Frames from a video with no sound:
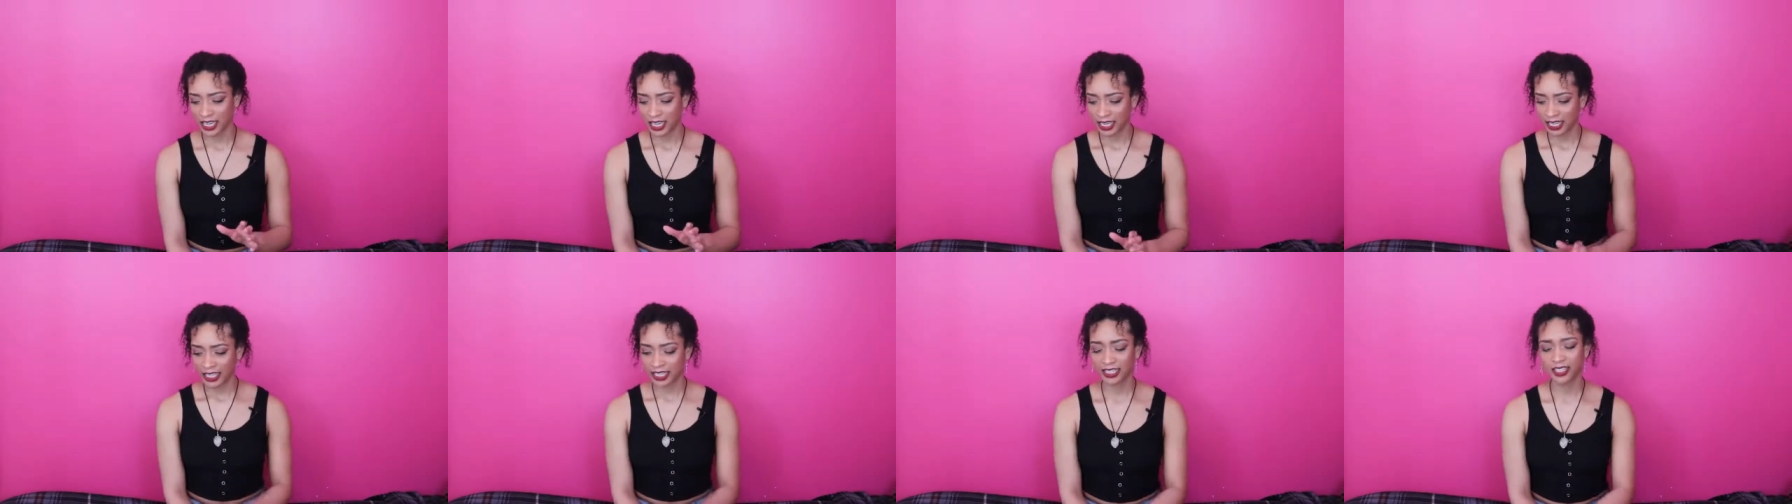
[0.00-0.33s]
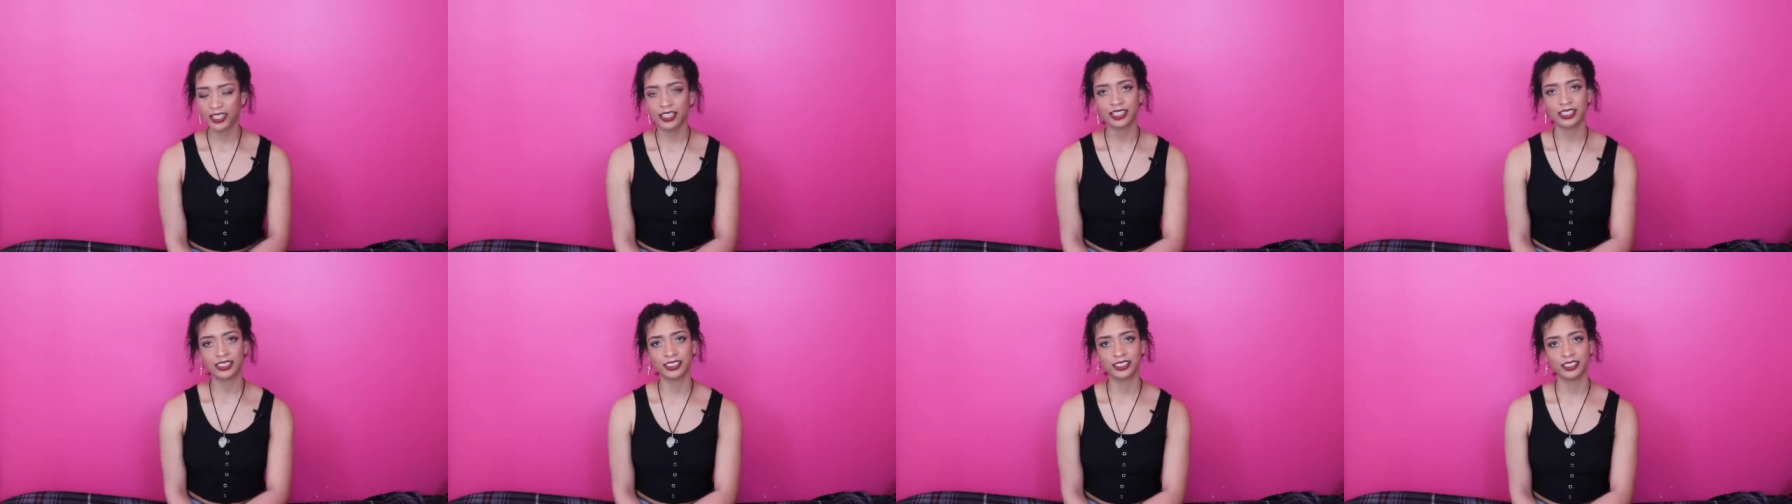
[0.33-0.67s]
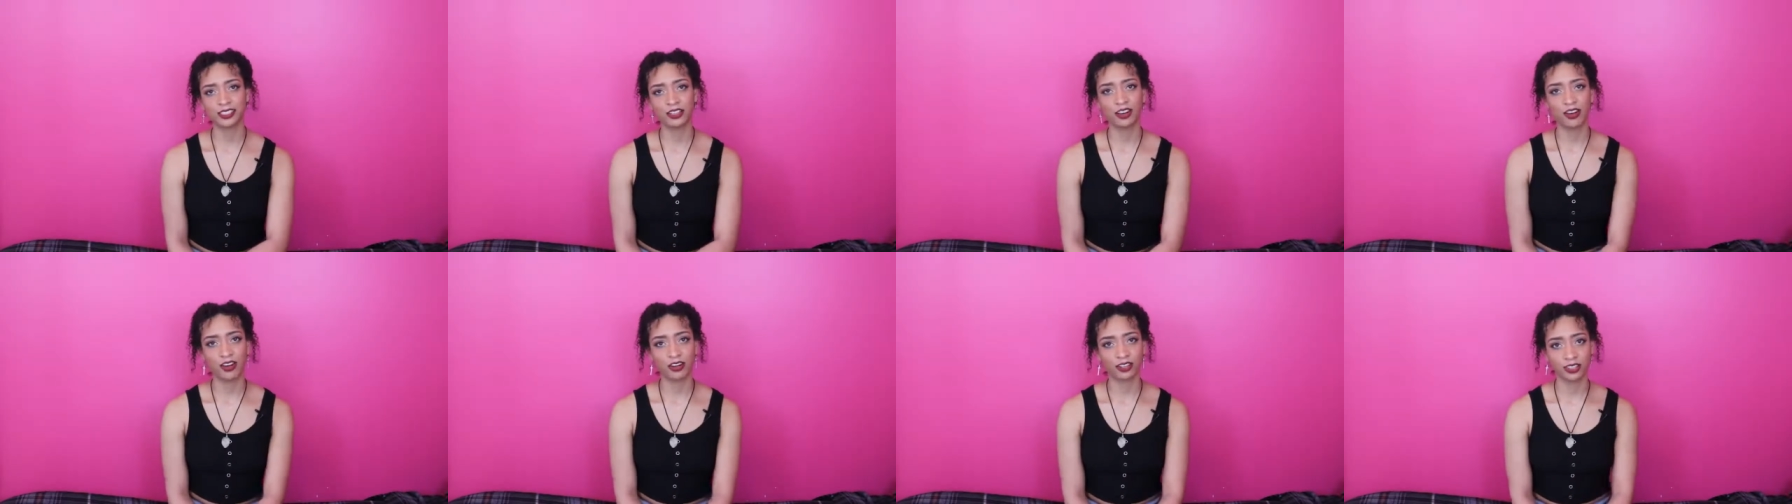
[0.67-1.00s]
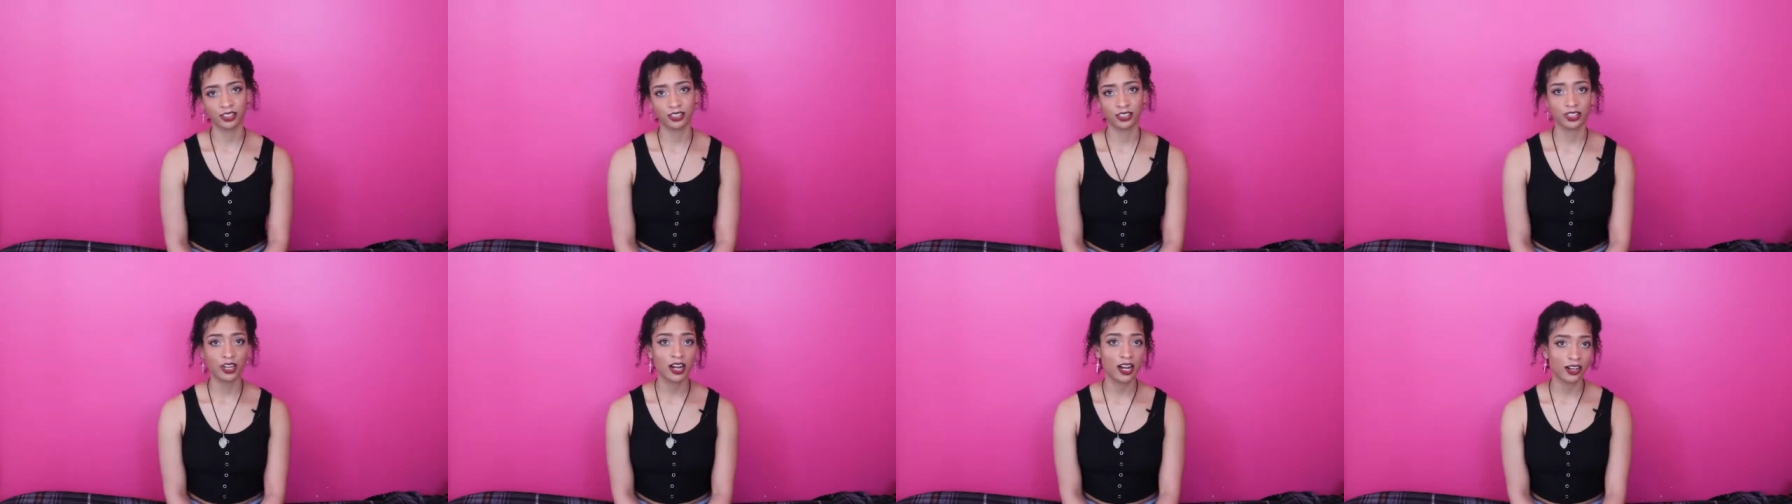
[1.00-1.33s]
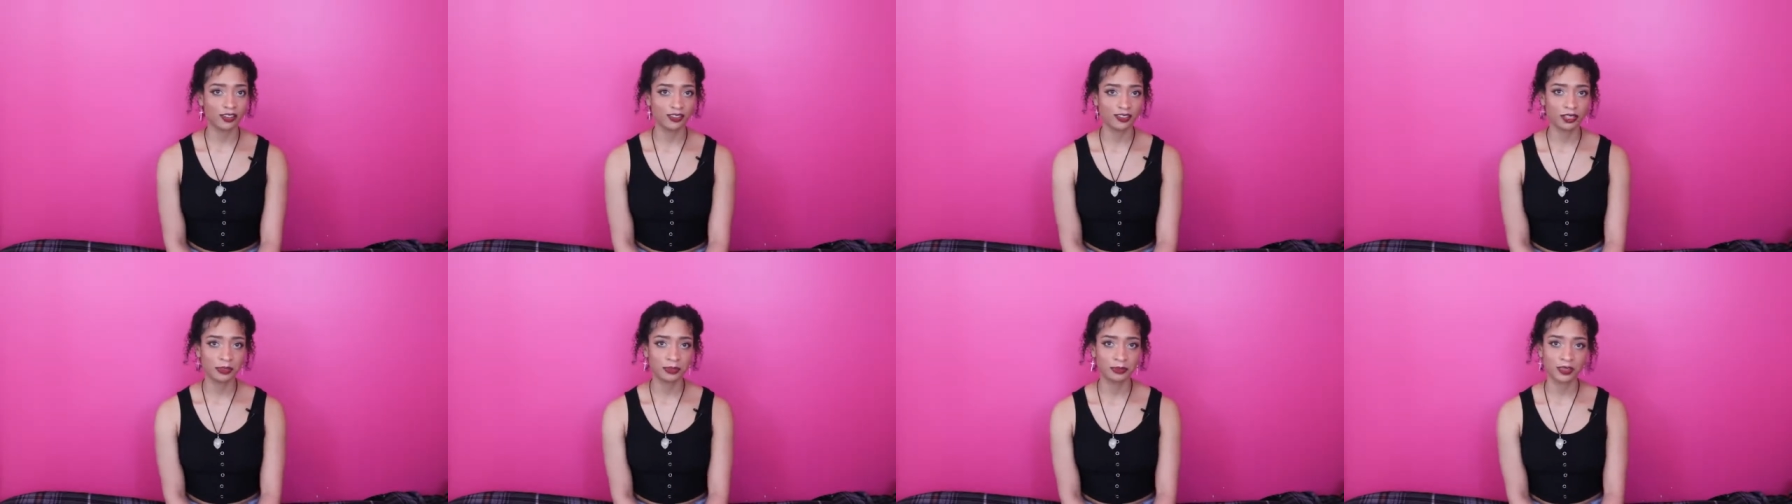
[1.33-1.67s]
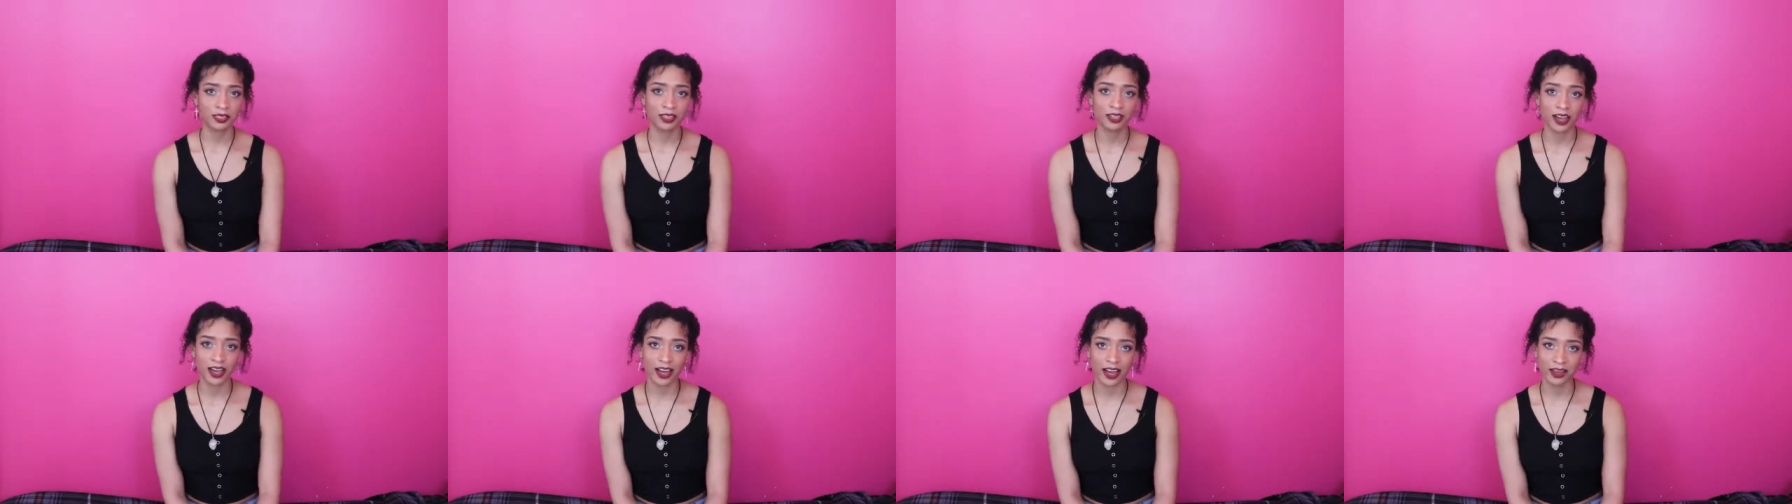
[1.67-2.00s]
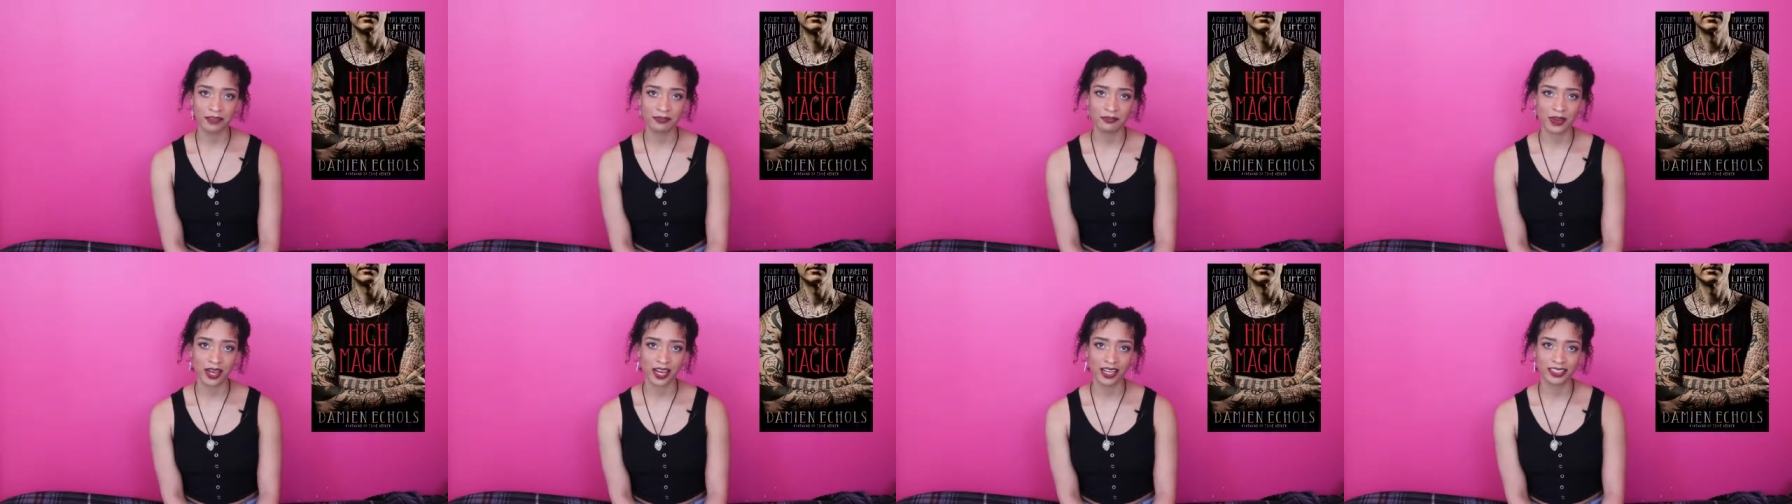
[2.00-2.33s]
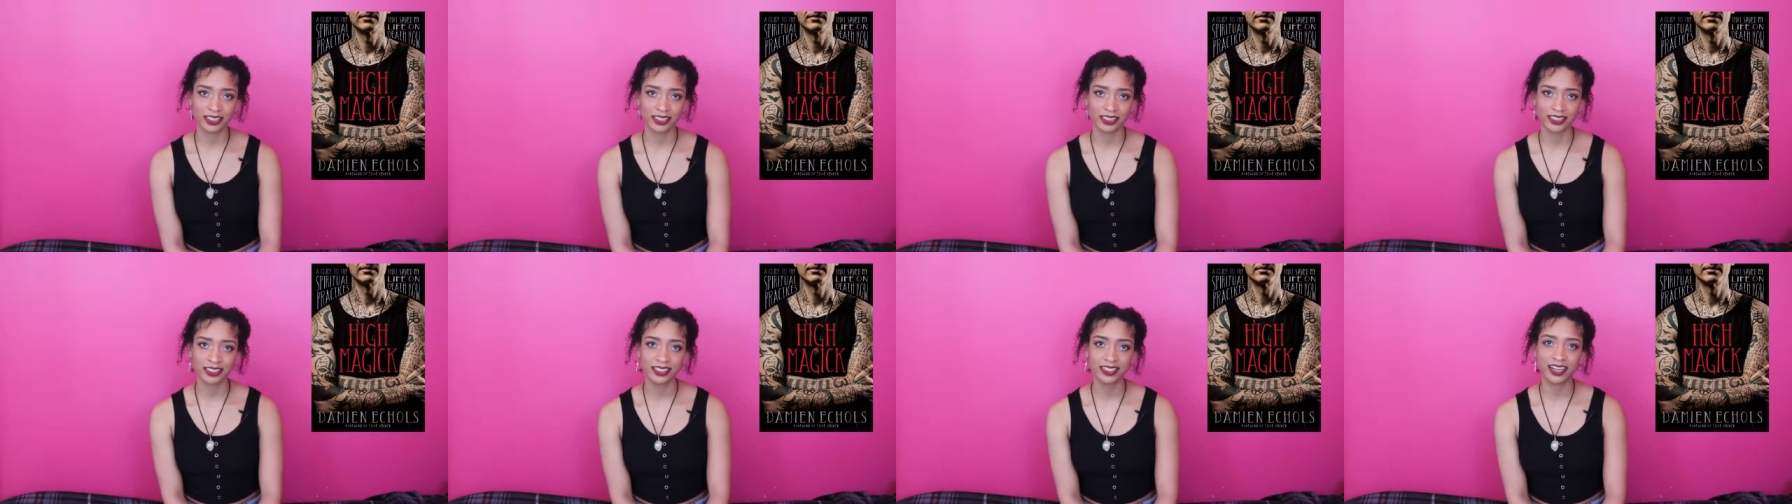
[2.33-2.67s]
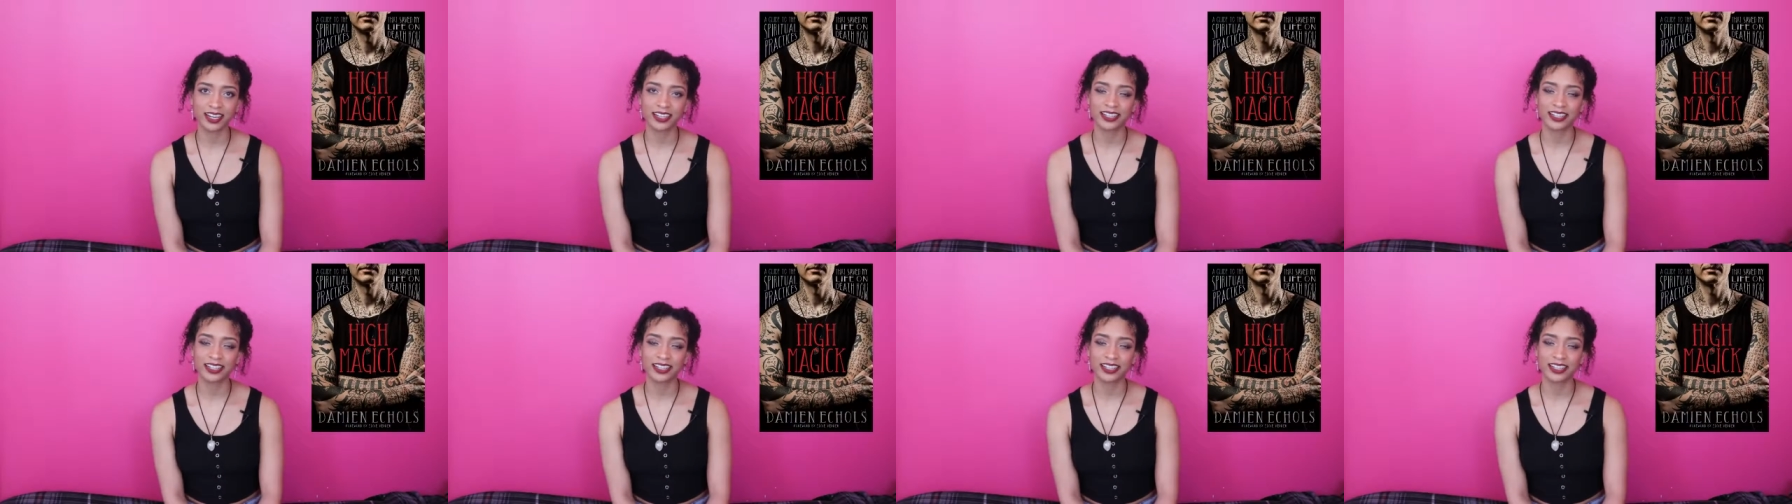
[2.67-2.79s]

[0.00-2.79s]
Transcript: He is the author of the book High Magic,